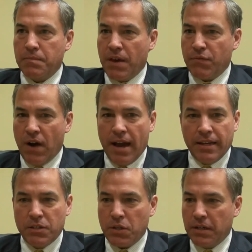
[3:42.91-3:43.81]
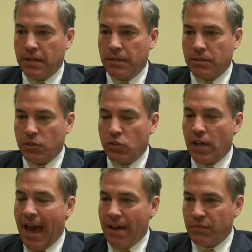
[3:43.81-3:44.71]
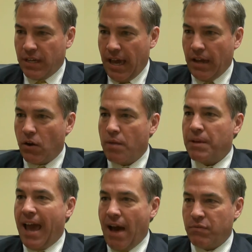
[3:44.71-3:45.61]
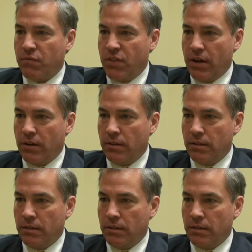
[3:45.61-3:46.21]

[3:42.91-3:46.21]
they find to advocate on behalf of their